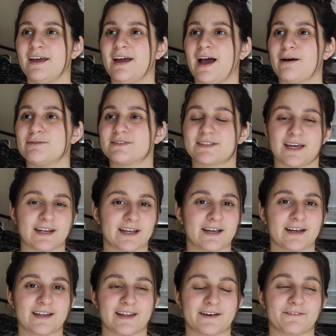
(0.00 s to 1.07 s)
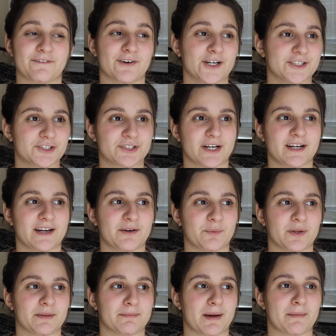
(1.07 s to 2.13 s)
I was getting like frustrated
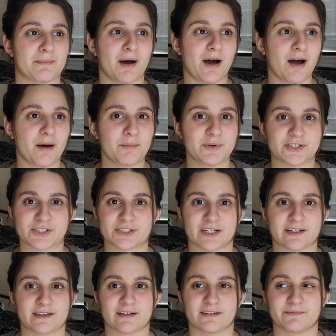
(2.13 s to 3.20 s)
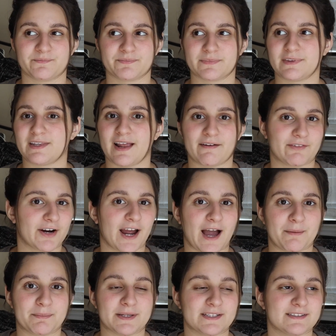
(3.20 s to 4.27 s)
with my mom, which like never
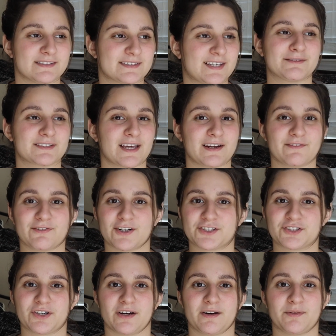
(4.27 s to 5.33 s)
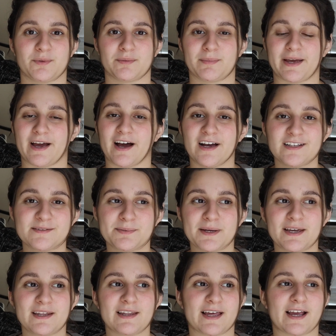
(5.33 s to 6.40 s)
happens. I was getting frustrated with my
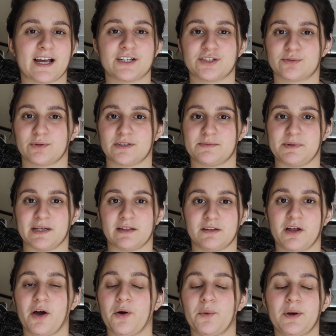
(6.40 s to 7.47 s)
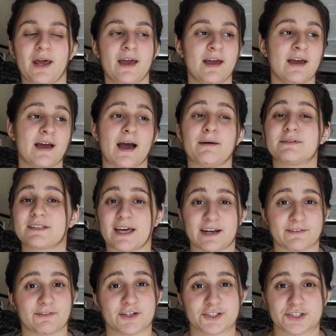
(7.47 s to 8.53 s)
husband. Like I just wanted to be alone. I was
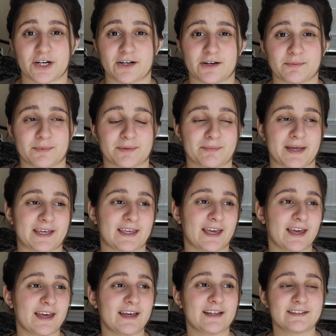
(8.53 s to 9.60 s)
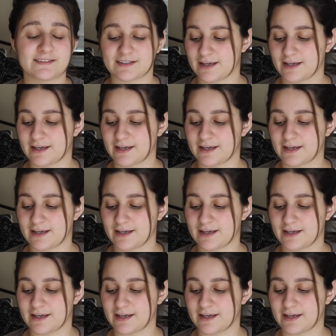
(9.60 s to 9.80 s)
getting frustrated with my kids.